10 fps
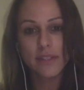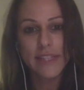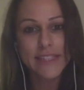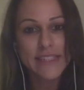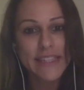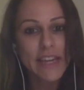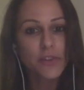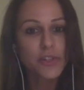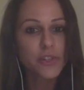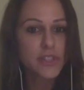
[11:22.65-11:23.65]
in the
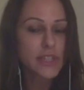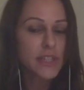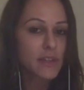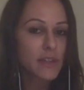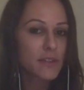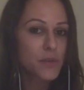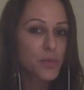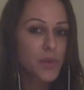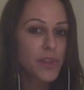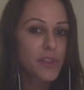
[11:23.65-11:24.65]
now, you're dealing
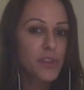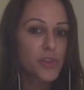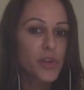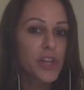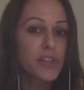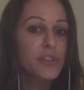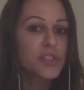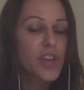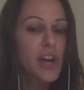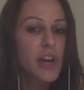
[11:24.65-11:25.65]
with your inner
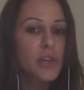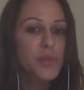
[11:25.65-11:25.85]
child,